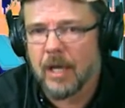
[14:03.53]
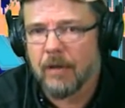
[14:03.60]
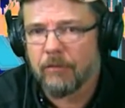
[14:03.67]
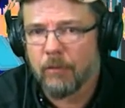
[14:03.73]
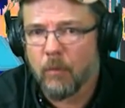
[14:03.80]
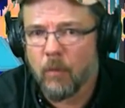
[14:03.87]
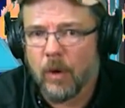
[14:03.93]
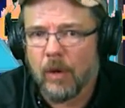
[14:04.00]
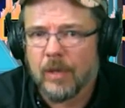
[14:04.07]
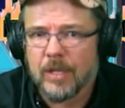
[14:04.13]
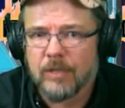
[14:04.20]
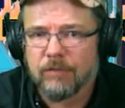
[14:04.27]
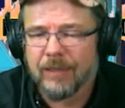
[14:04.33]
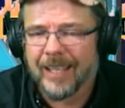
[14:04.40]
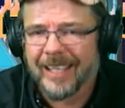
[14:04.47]
from where
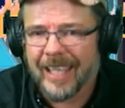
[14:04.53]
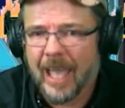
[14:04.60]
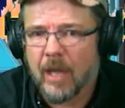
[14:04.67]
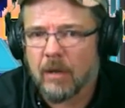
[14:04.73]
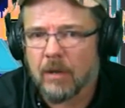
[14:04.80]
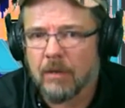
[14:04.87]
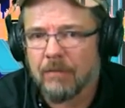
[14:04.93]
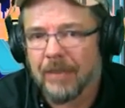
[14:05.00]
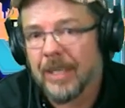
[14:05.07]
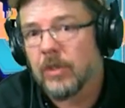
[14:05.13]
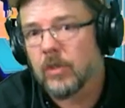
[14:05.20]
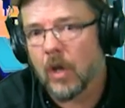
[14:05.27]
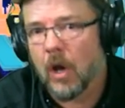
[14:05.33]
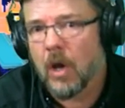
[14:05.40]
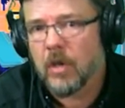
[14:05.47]
he's flying out of
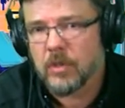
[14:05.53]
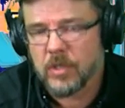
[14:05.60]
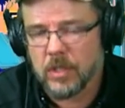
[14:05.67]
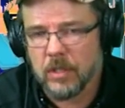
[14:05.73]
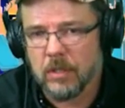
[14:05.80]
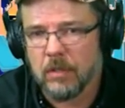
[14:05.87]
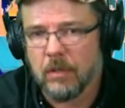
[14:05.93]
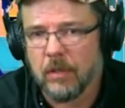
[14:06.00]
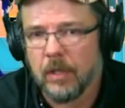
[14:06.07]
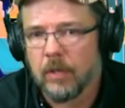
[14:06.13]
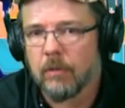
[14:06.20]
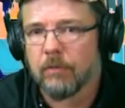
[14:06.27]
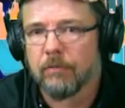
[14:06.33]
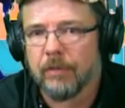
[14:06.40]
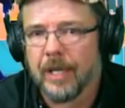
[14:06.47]
into Austin. The
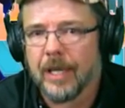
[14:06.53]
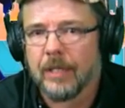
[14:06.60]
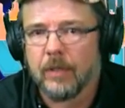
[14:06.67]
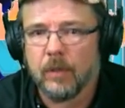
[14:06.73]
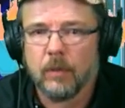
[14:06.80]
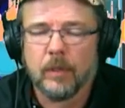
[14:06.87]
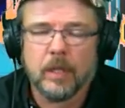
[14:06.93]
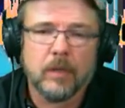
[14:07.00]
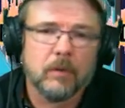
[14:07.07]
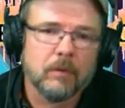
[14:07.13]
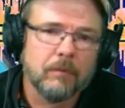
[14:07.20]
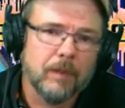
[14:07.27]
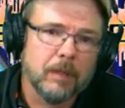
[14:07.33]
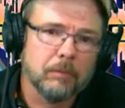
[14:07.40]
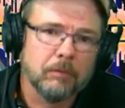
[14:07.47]
other flight, the only
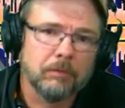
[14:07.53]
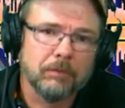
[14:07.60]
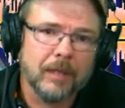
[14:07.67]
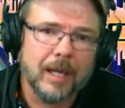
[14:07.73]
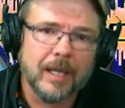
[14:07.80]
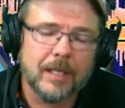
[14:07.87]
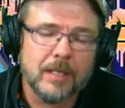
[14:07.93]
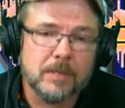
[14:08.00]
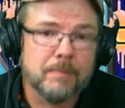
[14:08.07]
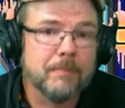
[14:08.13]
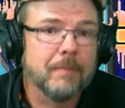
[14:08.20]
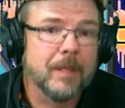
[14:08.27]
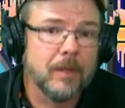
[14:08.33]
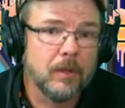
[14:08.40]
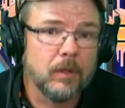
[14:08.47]
other available flight is
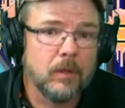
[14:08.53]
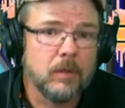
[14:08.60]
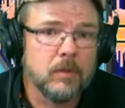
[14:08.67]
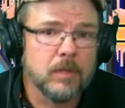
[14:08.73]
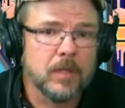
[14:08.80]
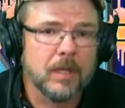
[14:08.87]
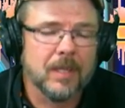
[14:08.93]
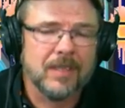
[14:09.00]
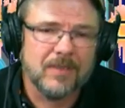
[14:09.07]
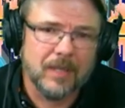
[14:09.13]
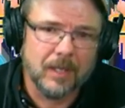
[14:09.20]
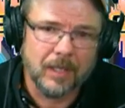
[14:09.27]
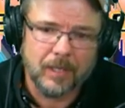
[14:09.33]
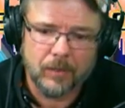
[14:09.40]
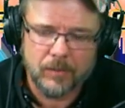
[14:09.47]
into Houston, and it's
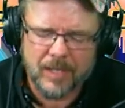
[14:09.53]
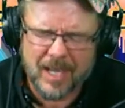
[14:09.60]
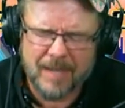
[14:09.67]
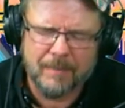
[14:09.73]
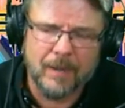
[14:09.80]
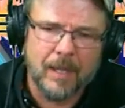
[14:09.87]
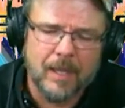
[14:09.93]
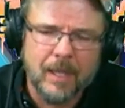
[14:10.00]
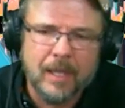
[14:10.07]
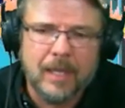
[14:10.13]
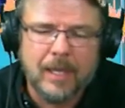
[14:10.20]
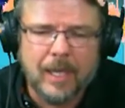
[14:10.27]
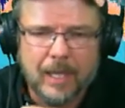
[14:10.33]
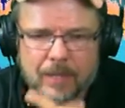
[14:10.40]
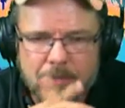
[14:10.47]
at a later time.
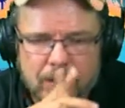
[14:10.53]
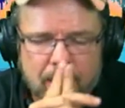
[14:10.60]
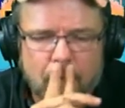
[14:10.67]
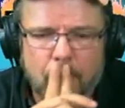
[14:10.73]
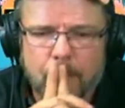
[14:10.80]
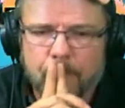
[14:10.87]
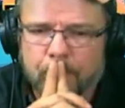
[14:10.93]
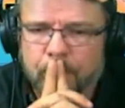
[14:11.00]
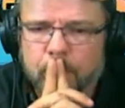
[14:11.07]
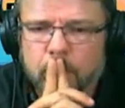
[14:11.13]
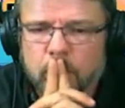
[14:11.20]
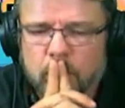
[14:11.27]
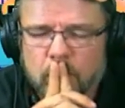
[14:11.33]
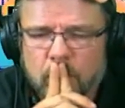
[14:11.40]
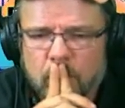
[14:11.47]
And so
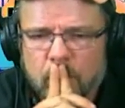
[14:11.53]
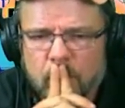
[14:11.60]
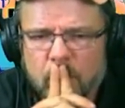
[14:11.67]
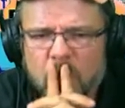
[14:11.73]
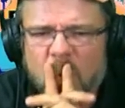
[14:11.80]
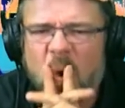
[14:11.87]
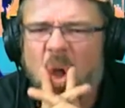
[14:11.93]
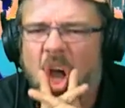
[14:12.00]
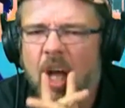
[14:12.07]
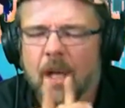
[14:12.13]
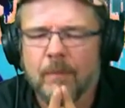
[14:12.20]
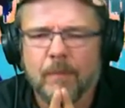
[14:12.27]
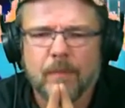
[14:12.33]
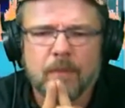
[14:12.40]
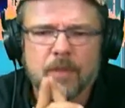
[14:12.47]

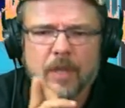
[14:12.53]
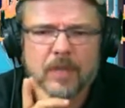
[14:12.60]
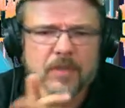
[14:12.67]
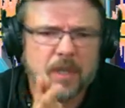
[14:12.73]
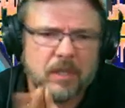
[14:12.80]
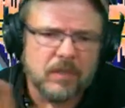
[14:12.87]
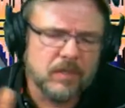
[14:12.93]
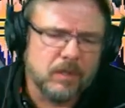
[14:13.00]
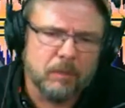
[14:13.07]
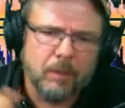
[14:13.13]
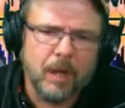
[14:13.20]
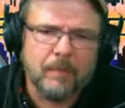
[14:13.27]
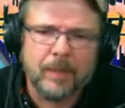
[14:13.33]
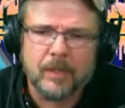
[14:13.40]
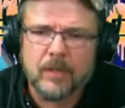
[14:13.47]
I said, this is no
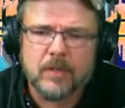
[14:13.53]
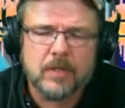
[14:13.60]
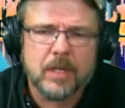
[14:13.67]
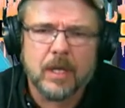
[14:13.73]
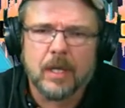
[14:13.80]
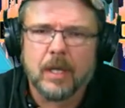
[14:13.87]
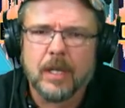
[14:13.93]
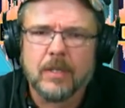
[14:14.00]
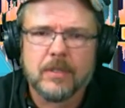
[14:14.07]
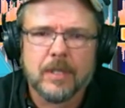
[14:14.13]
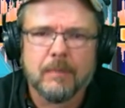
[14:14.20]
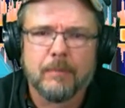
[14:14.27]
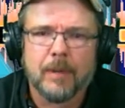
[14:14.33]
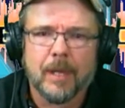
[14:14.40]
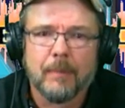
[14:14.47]
problem. I'll just, he
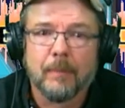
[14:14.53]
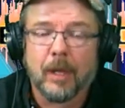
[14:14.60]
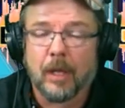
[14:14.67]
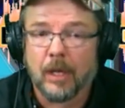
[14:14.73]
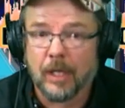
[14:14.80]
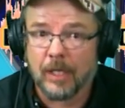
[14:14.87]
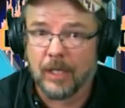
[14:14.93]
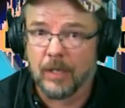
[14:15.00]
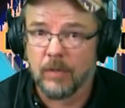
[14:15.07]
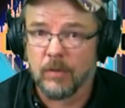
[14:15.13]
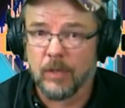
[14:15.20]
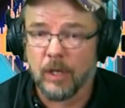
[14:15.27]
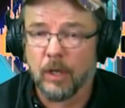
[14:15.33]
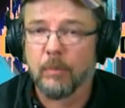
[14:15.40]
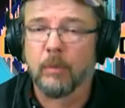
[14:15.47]
said, but I'm not going to get
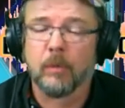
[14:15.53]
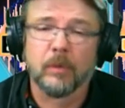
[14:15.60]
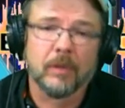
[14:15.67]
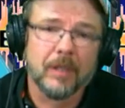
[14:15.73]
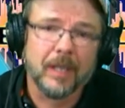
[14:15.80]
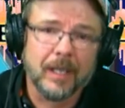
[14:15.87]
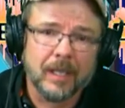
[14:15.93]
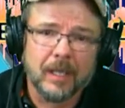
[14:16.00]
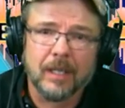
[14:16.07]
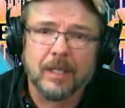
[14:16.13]
into the airport till like